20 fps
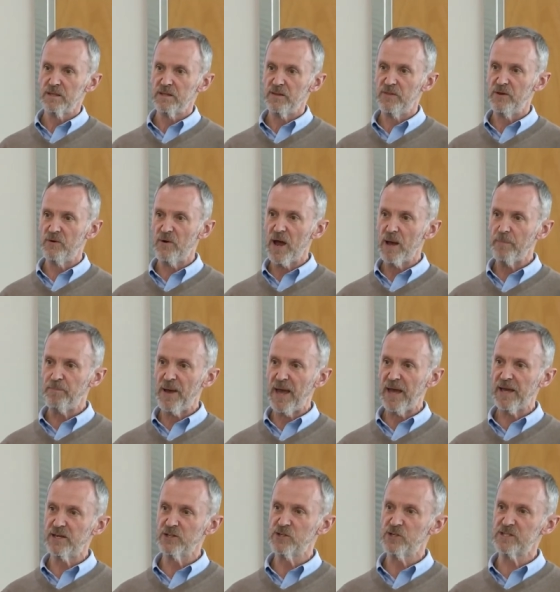There are
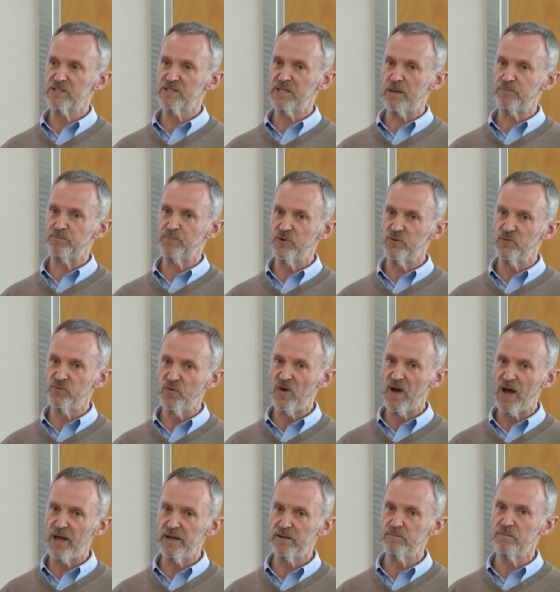packages that
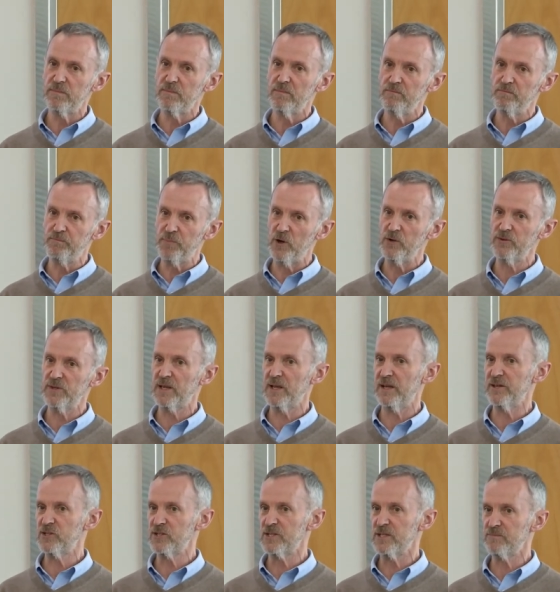provide both
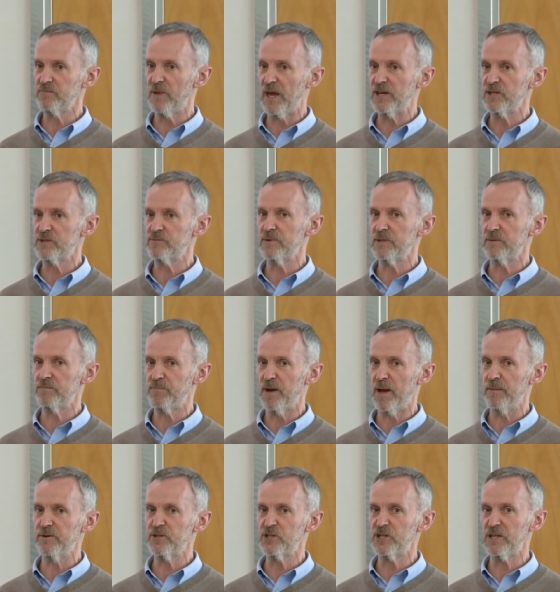collections management,
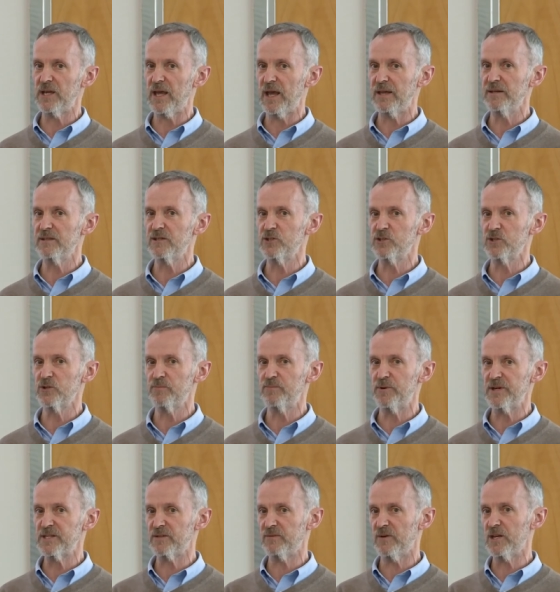publishing, and digital
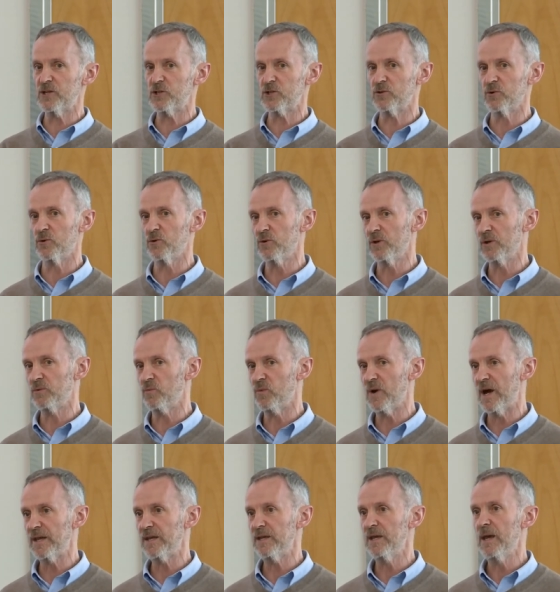preservation all in
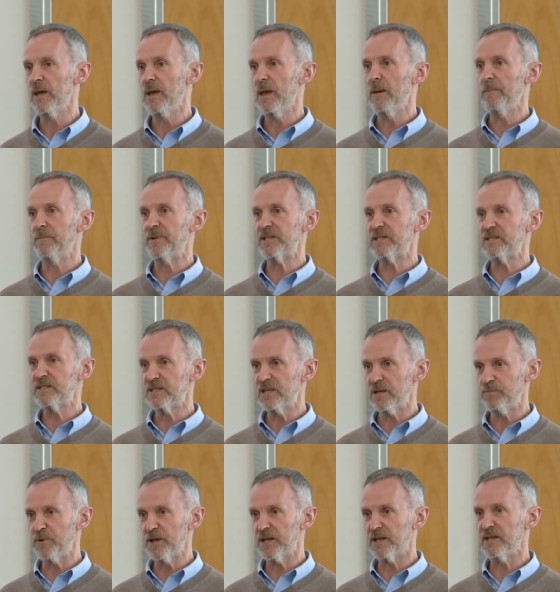one, but
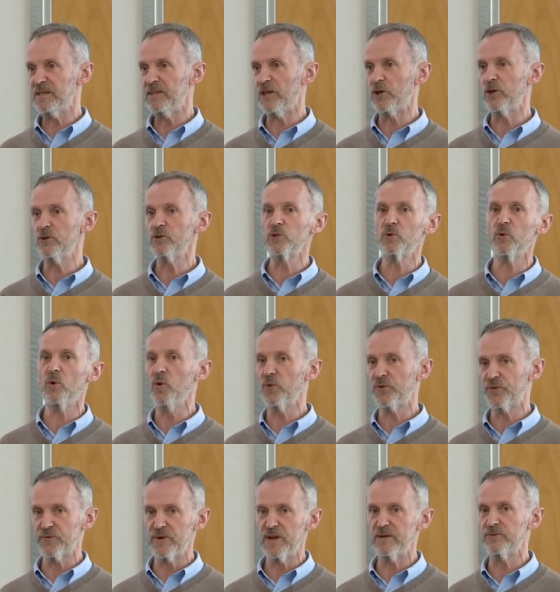typically they don't do all
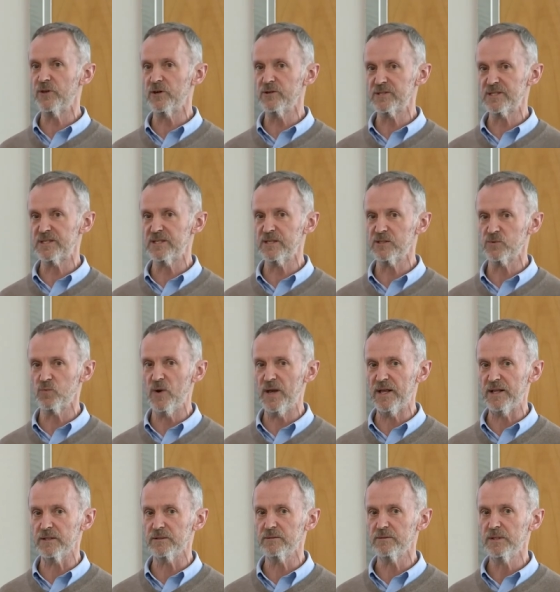three of those things
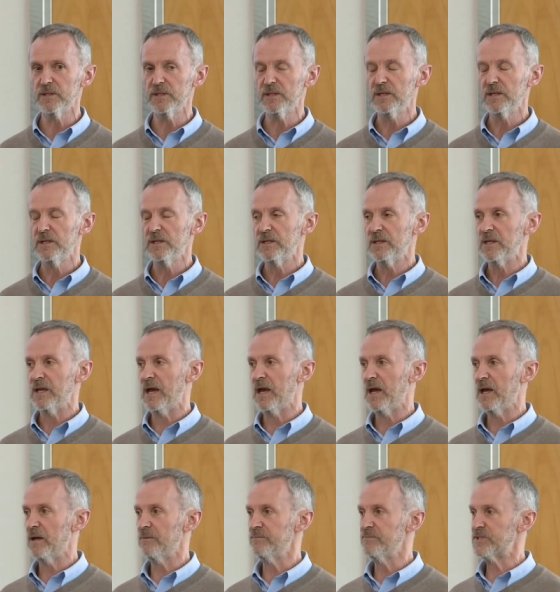well.
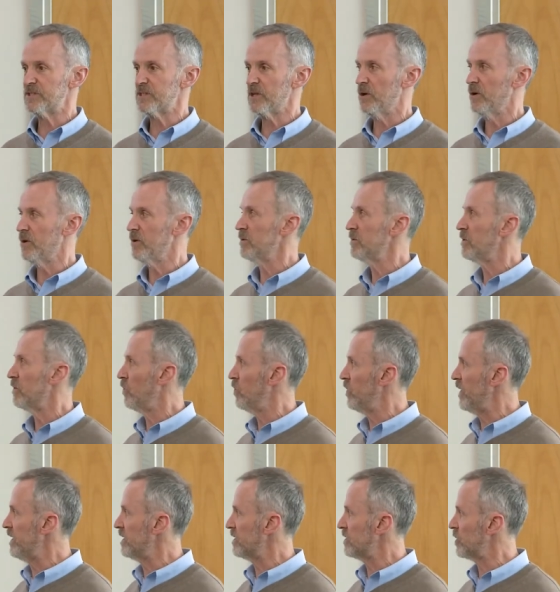Um, so
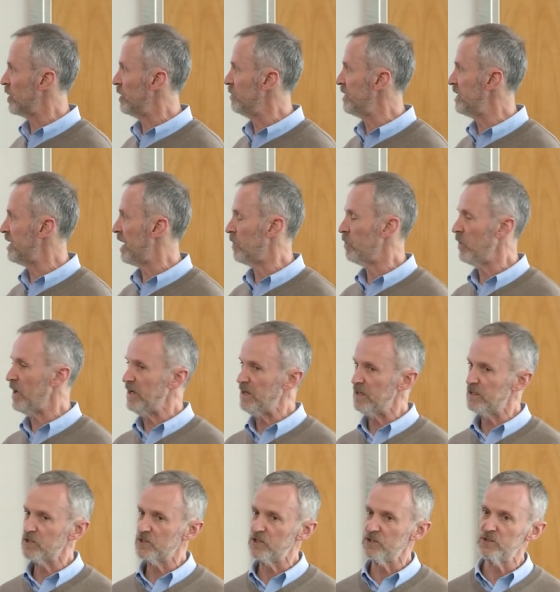we determined that we
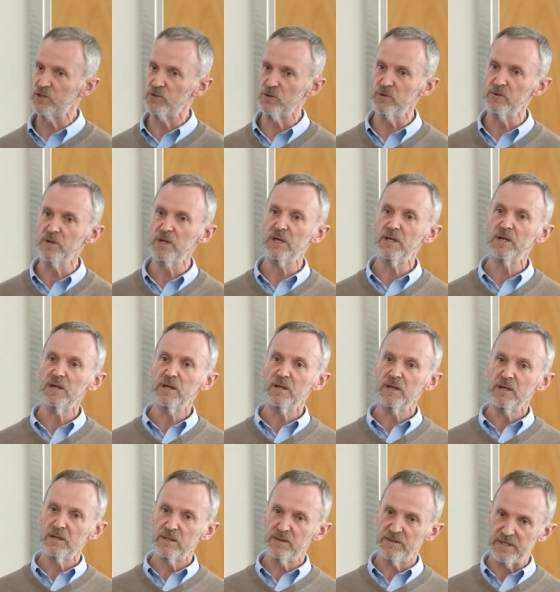needed to do
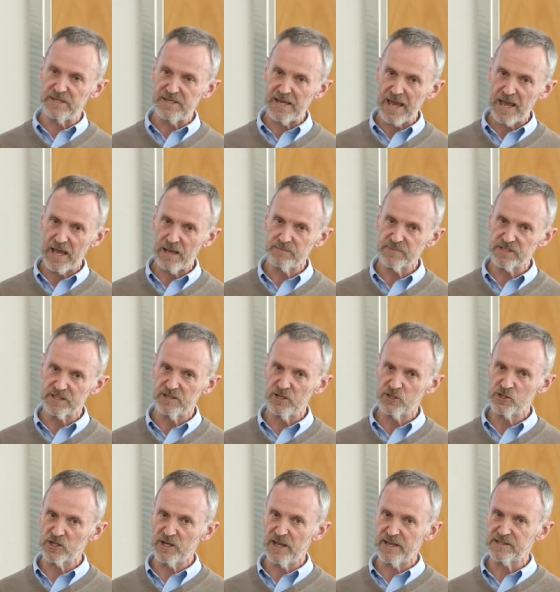the dams, the
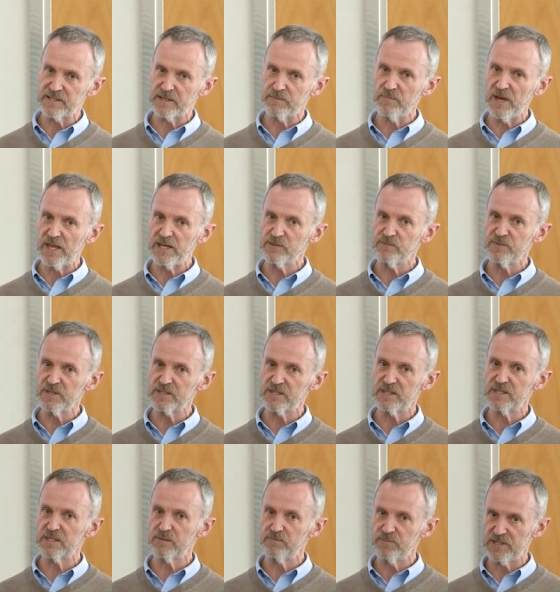digital asset management
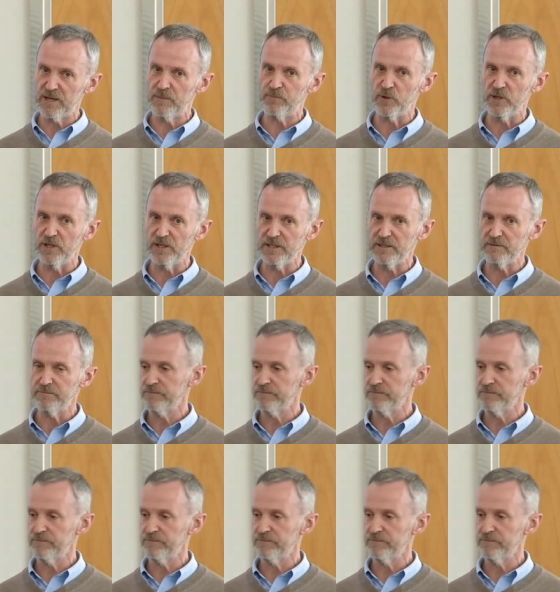system, separately.